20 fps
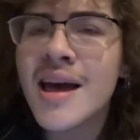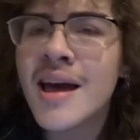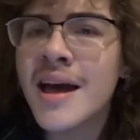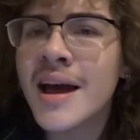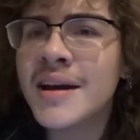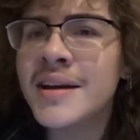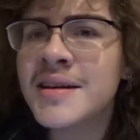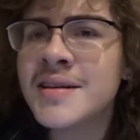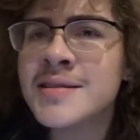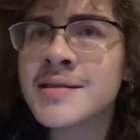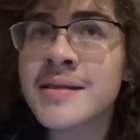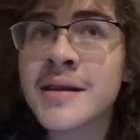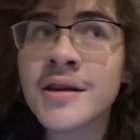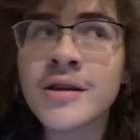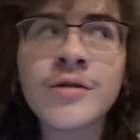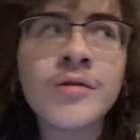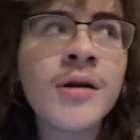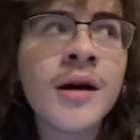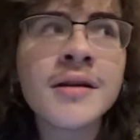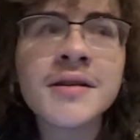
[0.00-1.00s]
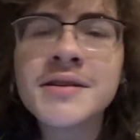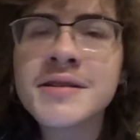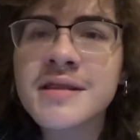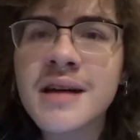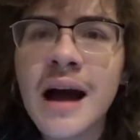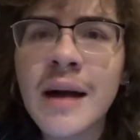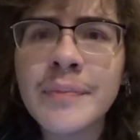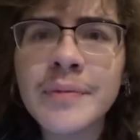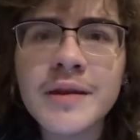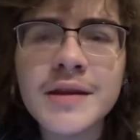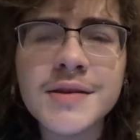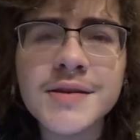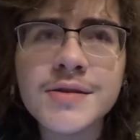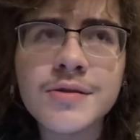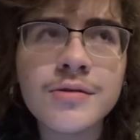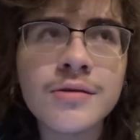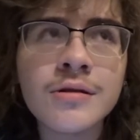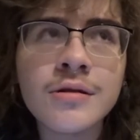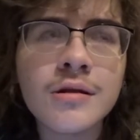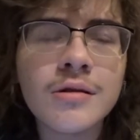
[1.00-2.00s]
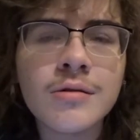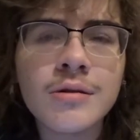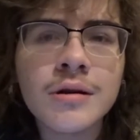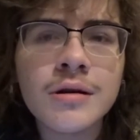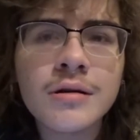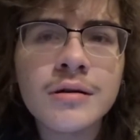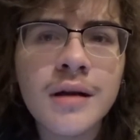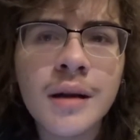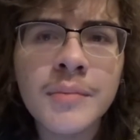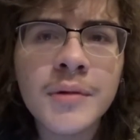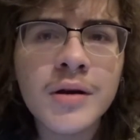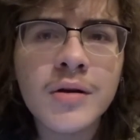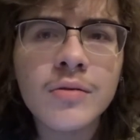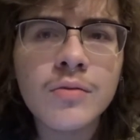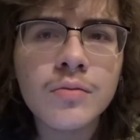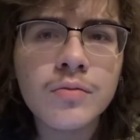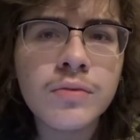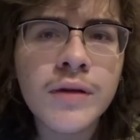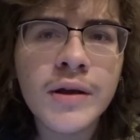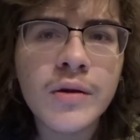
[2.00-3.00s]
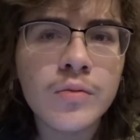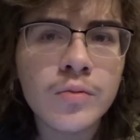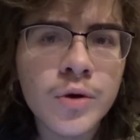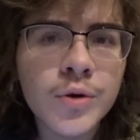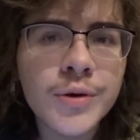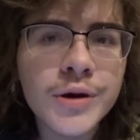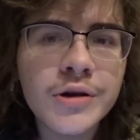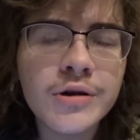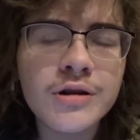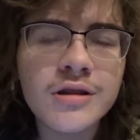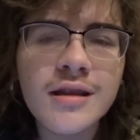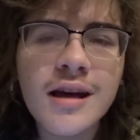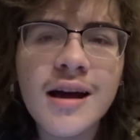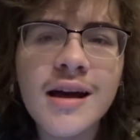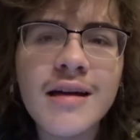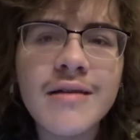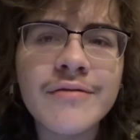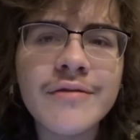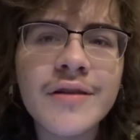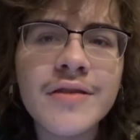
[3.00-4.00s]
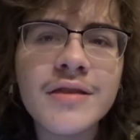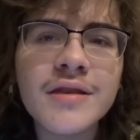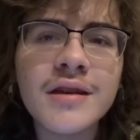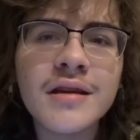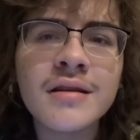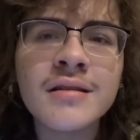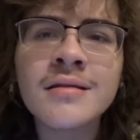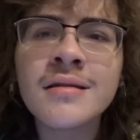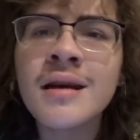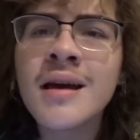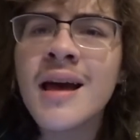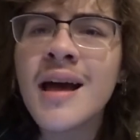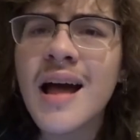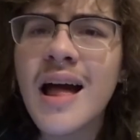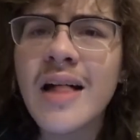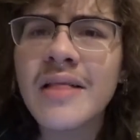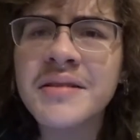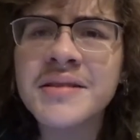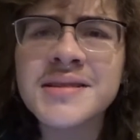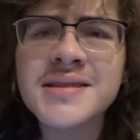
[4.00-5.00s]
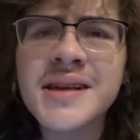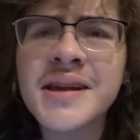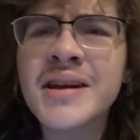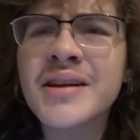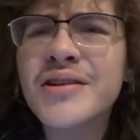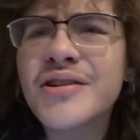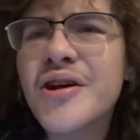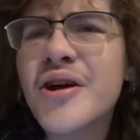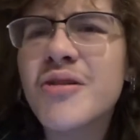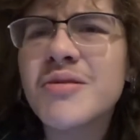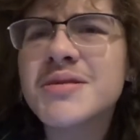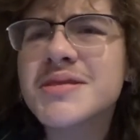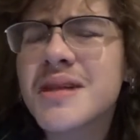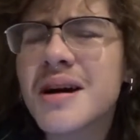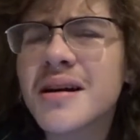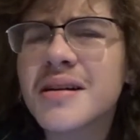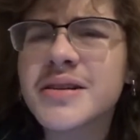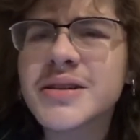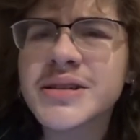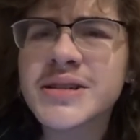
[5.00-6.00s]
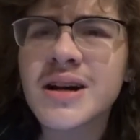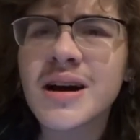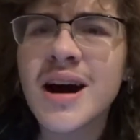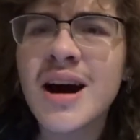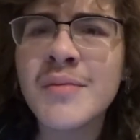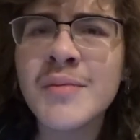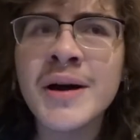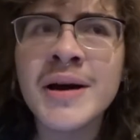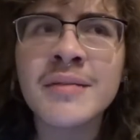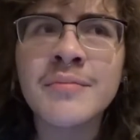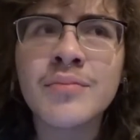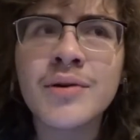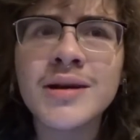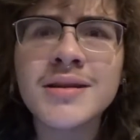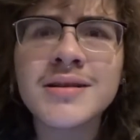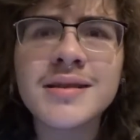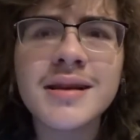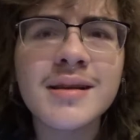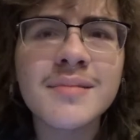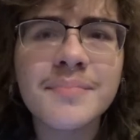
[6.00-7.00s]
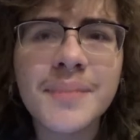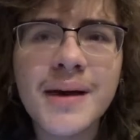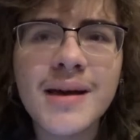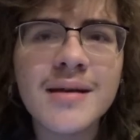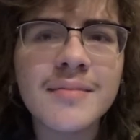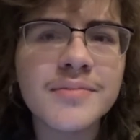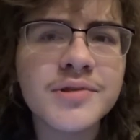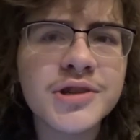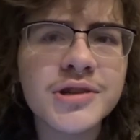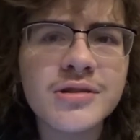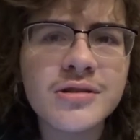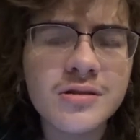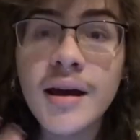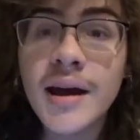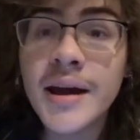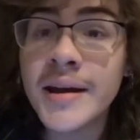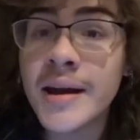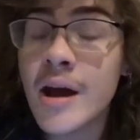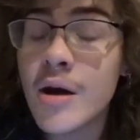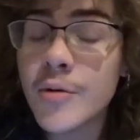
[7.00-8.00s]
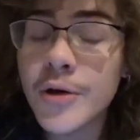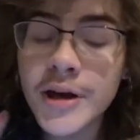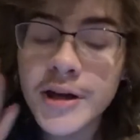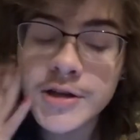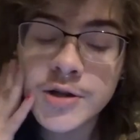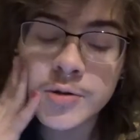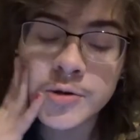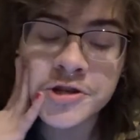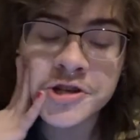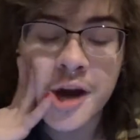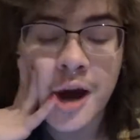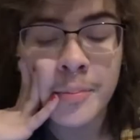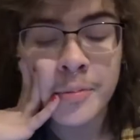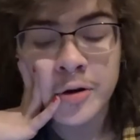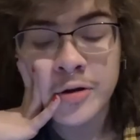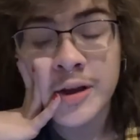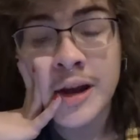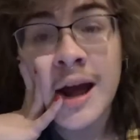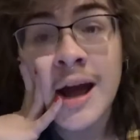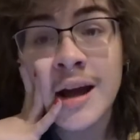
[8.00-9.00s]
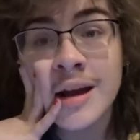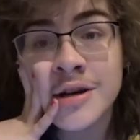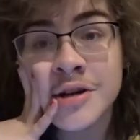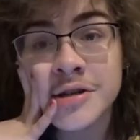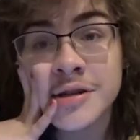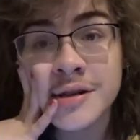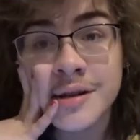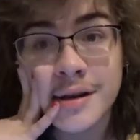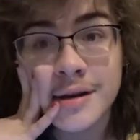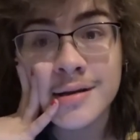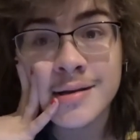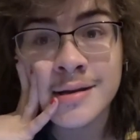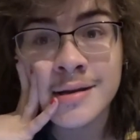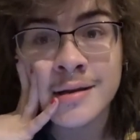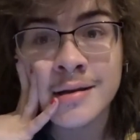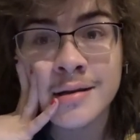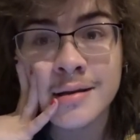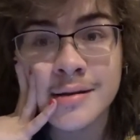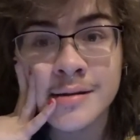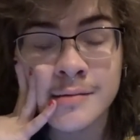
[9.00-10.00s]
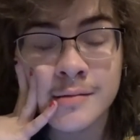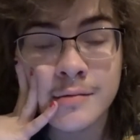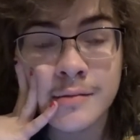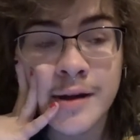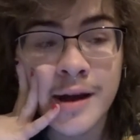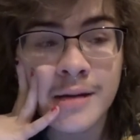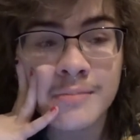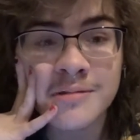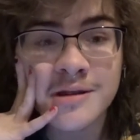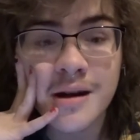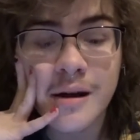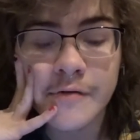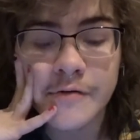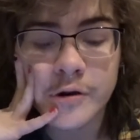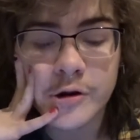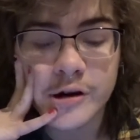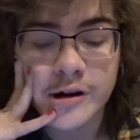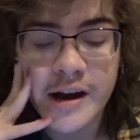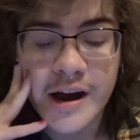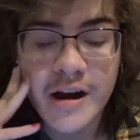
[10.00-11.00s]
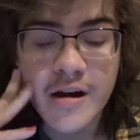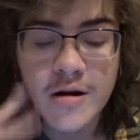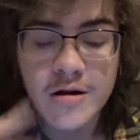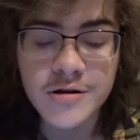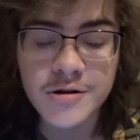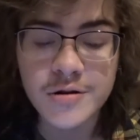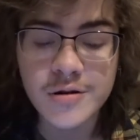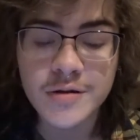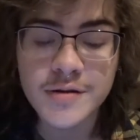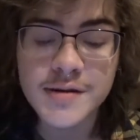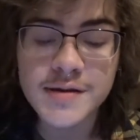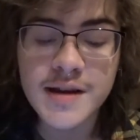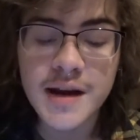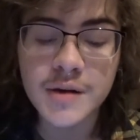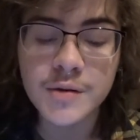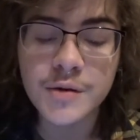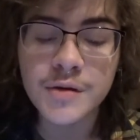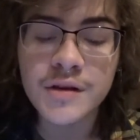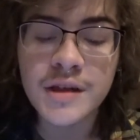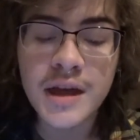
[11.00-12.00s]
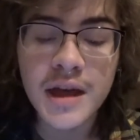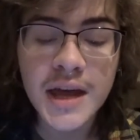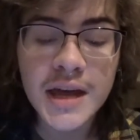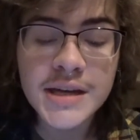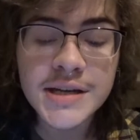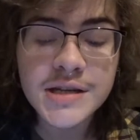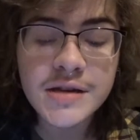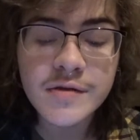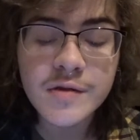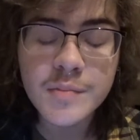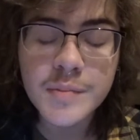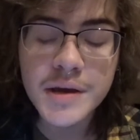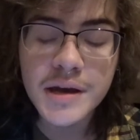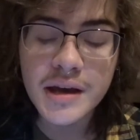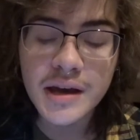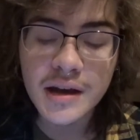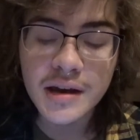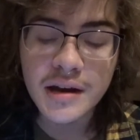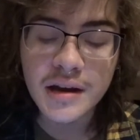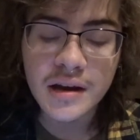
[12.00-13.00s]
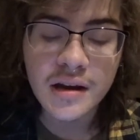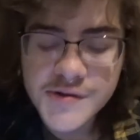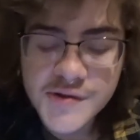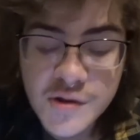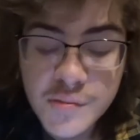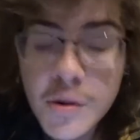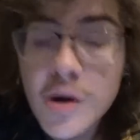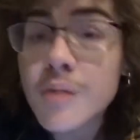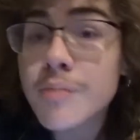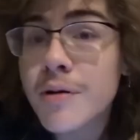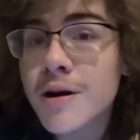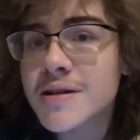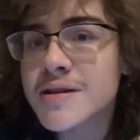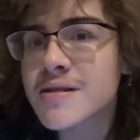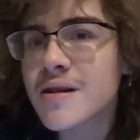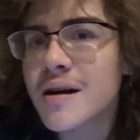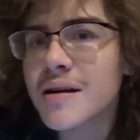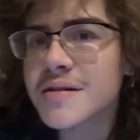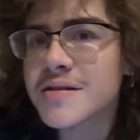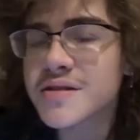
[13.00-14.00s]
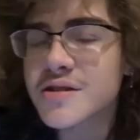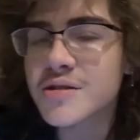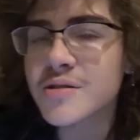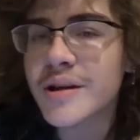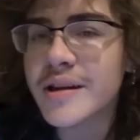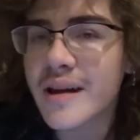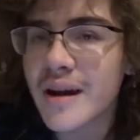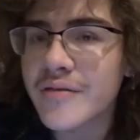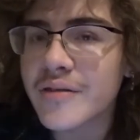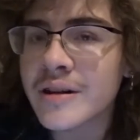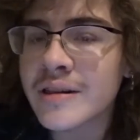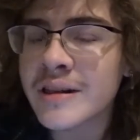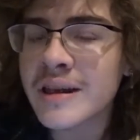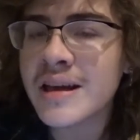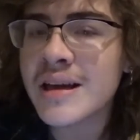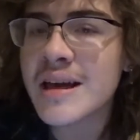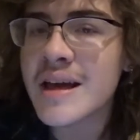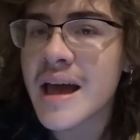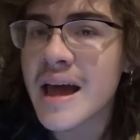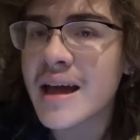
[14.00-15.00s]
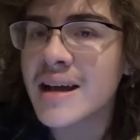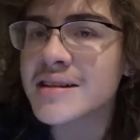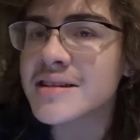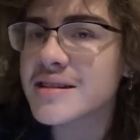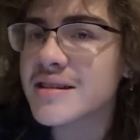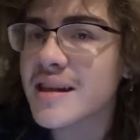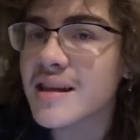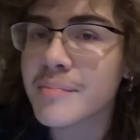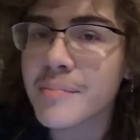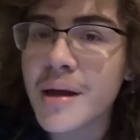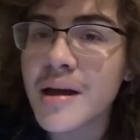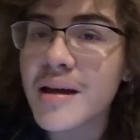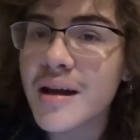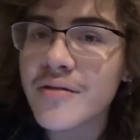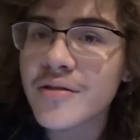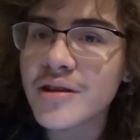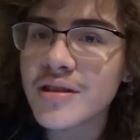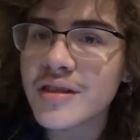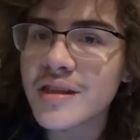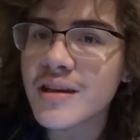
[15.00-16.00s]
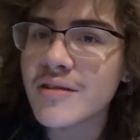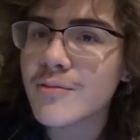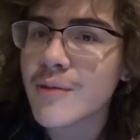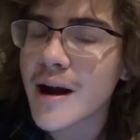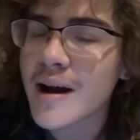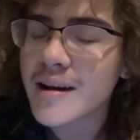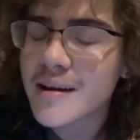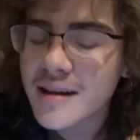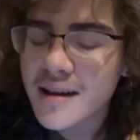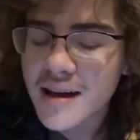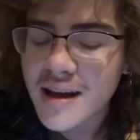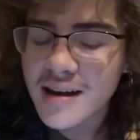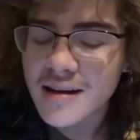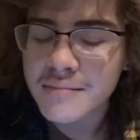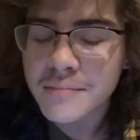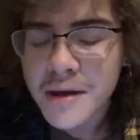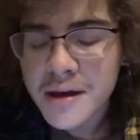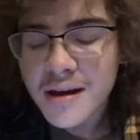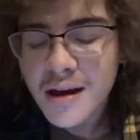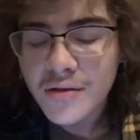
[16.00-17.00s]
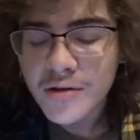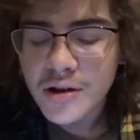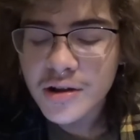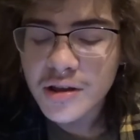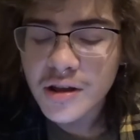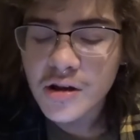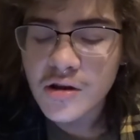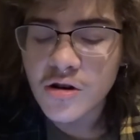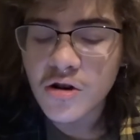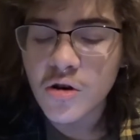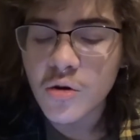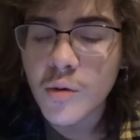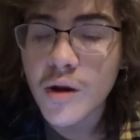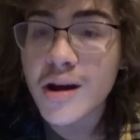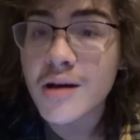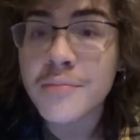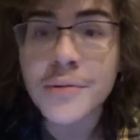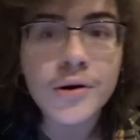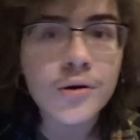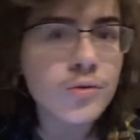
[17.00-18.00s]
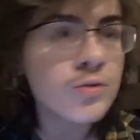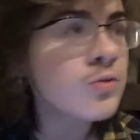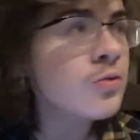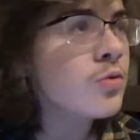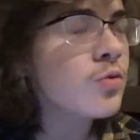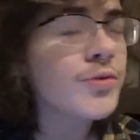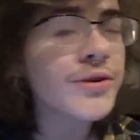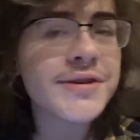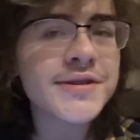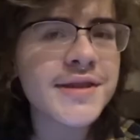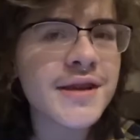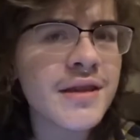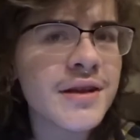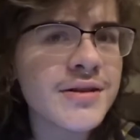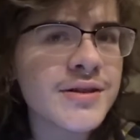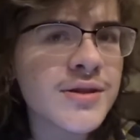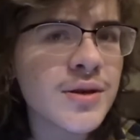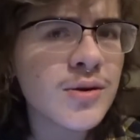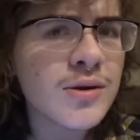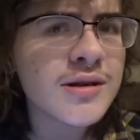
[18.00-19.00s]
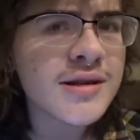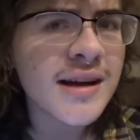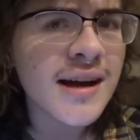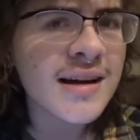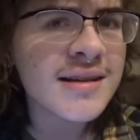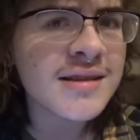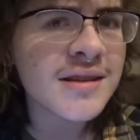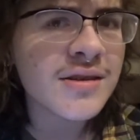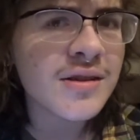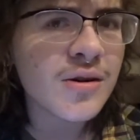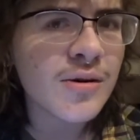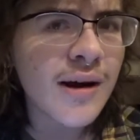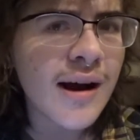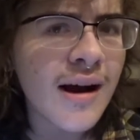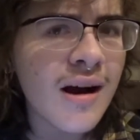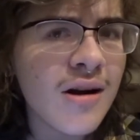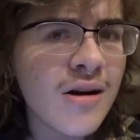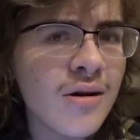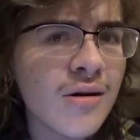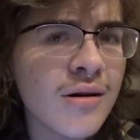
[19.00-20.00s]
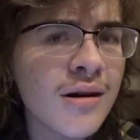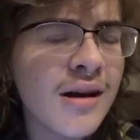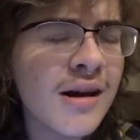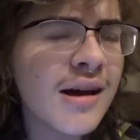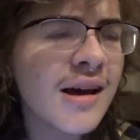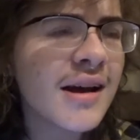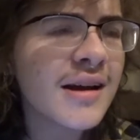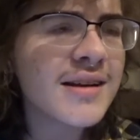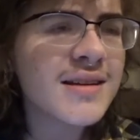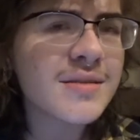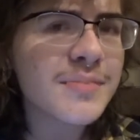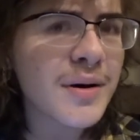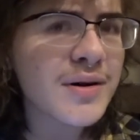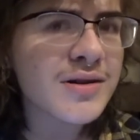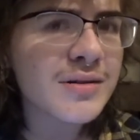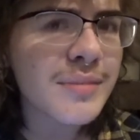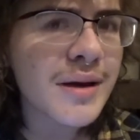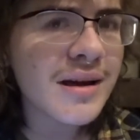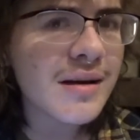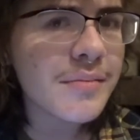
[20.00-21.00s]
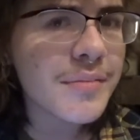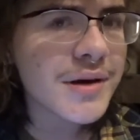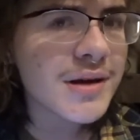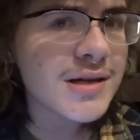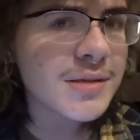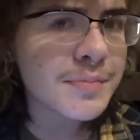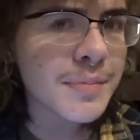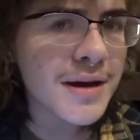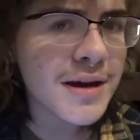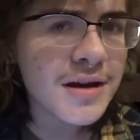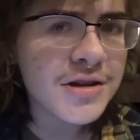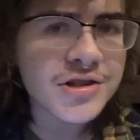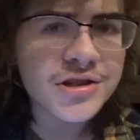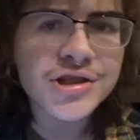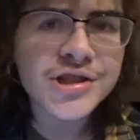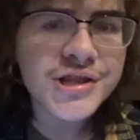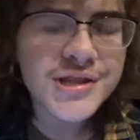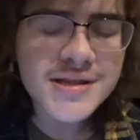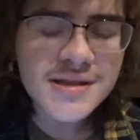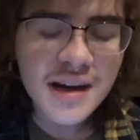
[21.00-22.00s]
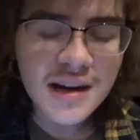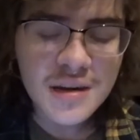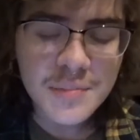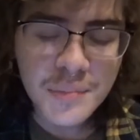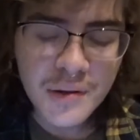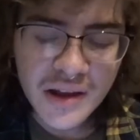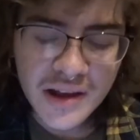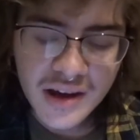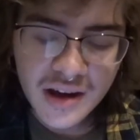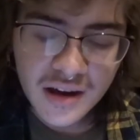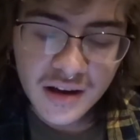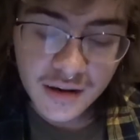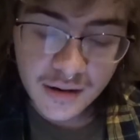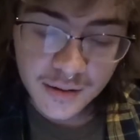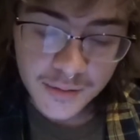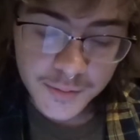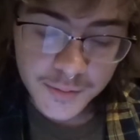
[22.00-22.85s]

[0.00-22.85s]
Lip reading: And he's like, you gotta stop this or I'm gonna like ruin your life. And then Ellen's like, no, he's not gonna stop. And Brett's like, babe, chill. And now we get to a chapter that actually isn't named after a character. It's titled The End of the Beginning. So Mark Prescott is doing everything he can to like make everything right again and make everything go away, but ooh, we see that Soledad's in the crowd. He's about to make a big speech. She's got a plan.